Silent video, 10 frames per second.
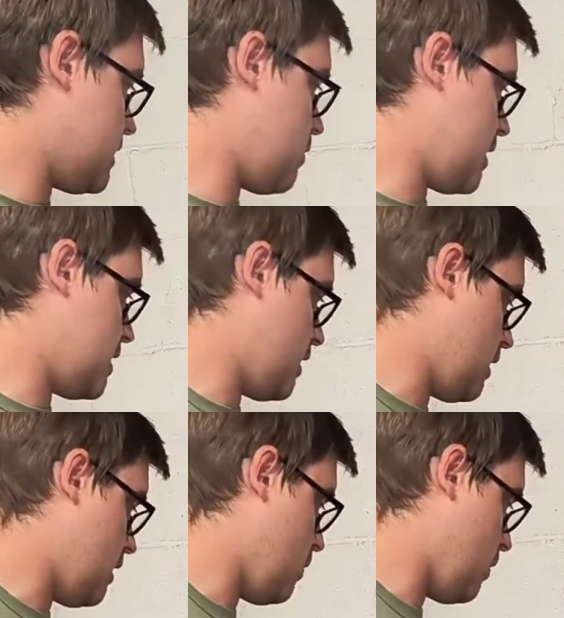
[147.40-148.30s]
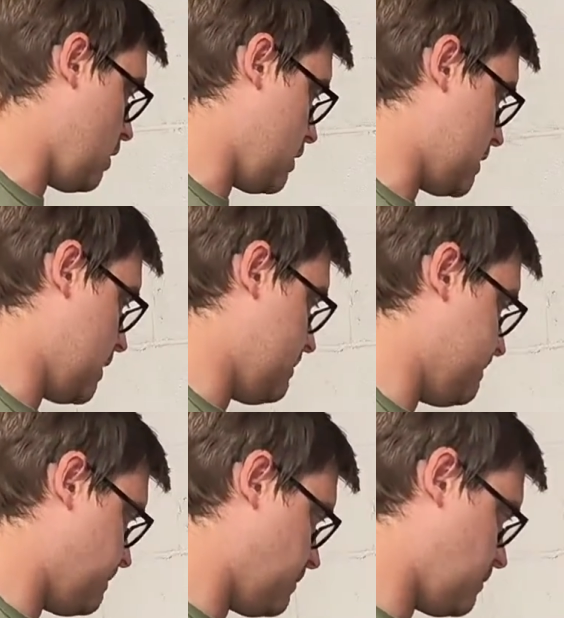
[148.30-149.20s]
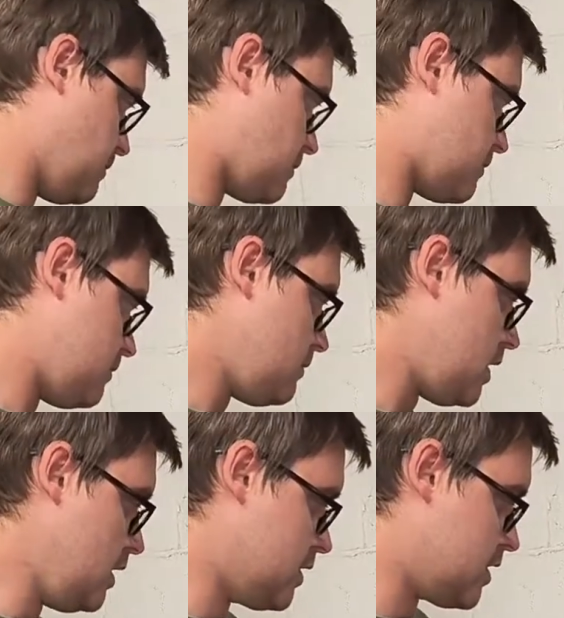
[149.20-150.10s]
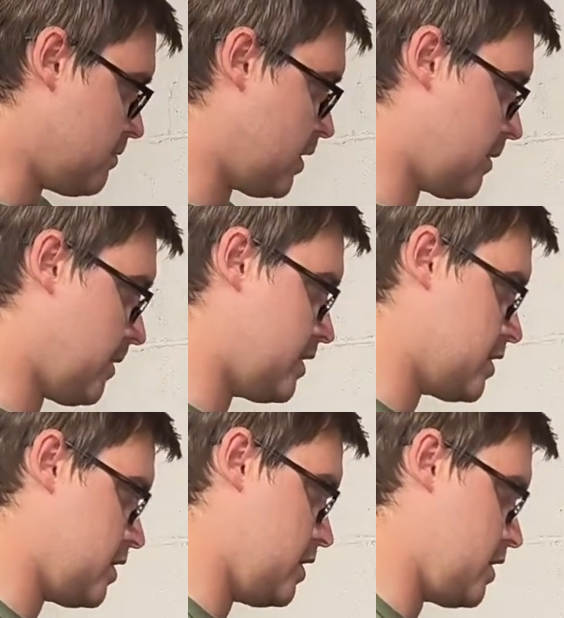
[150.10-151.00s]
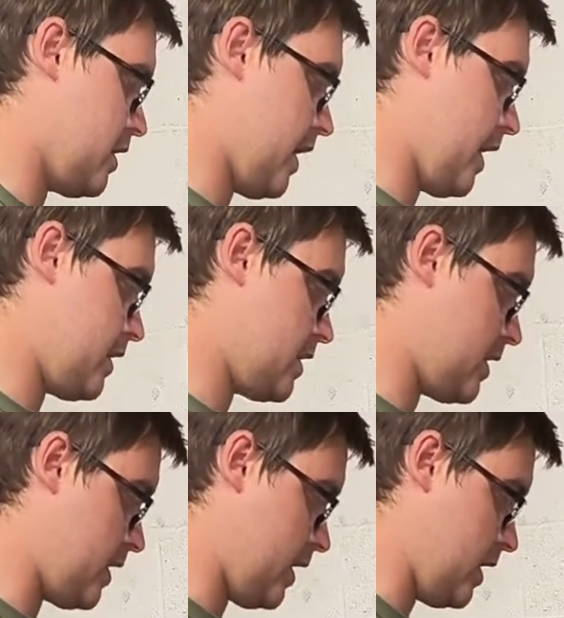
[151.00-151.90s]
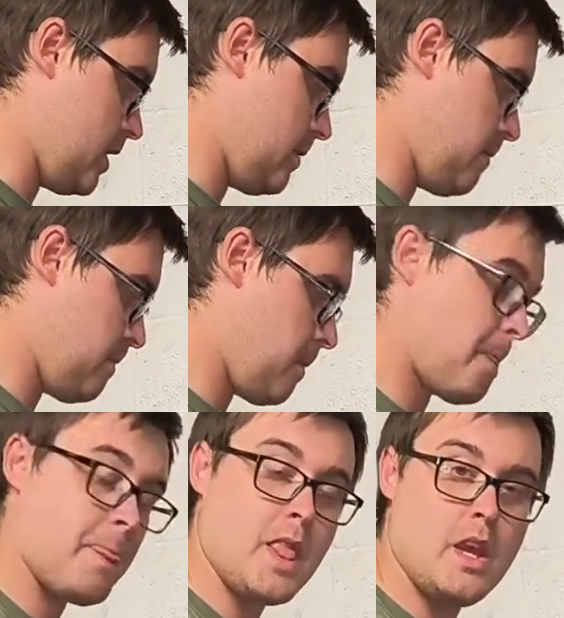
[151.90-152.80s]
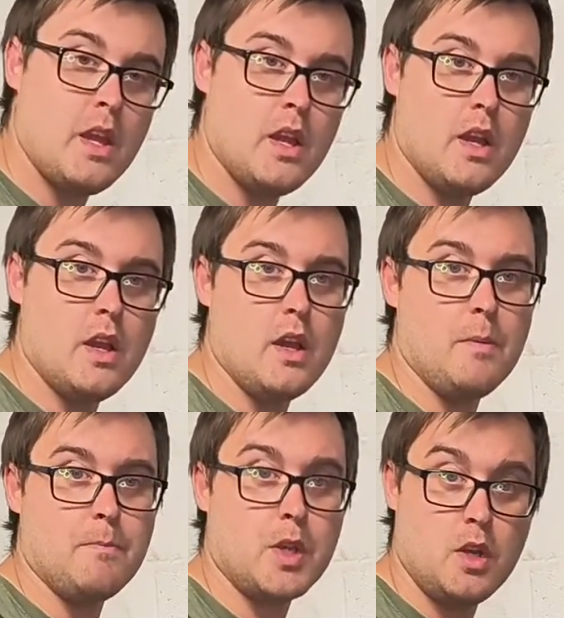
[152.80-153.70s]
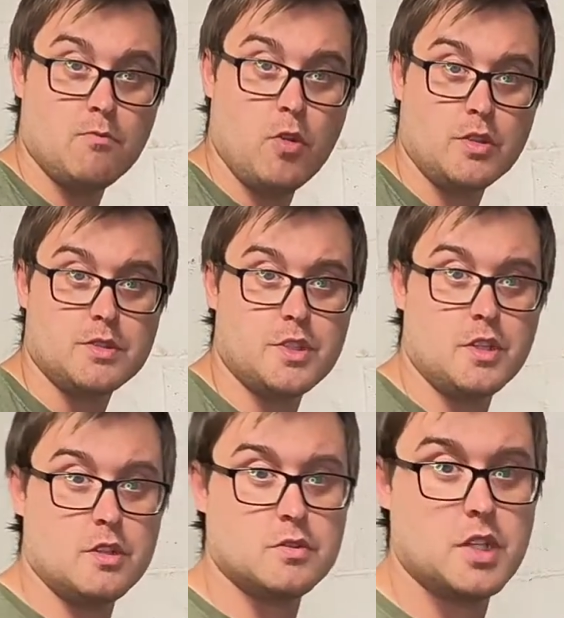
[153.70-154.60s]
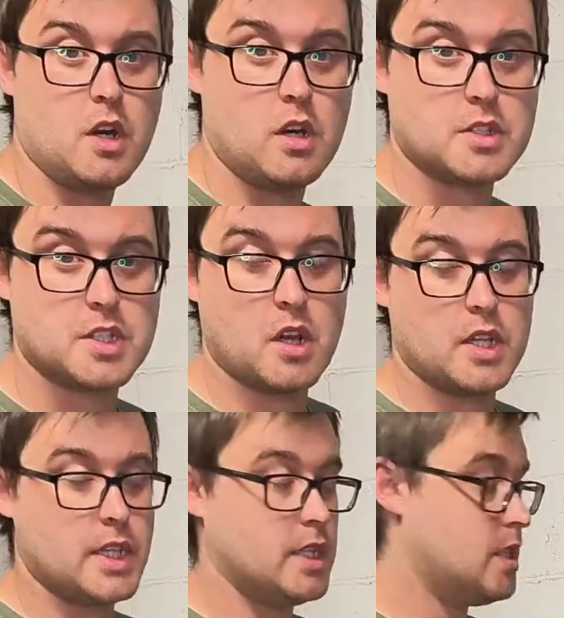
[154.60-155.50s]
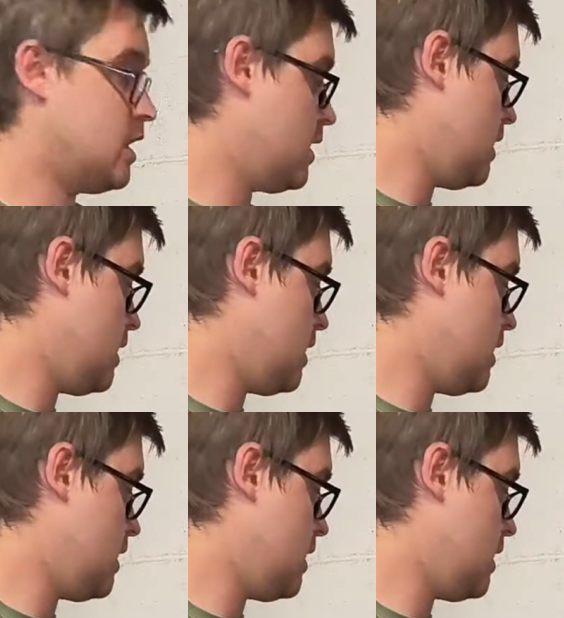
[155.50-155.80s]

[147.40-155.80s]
next question was, and somebody mentioned that the conrod journals are slightly